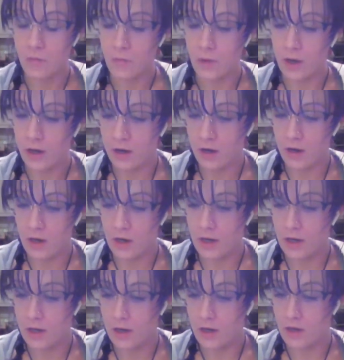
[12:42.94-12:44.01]

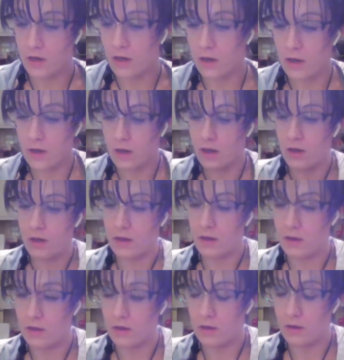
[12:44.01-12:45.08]
where,
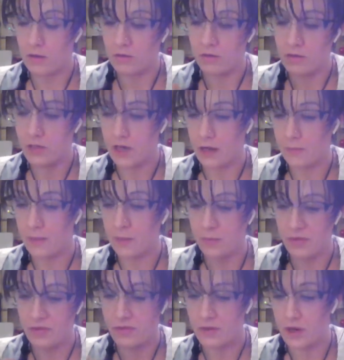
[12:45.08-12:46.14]
you know, so check
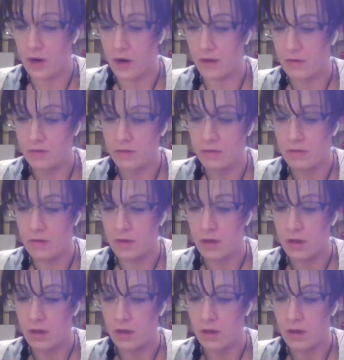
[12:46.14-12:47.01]
people's charts.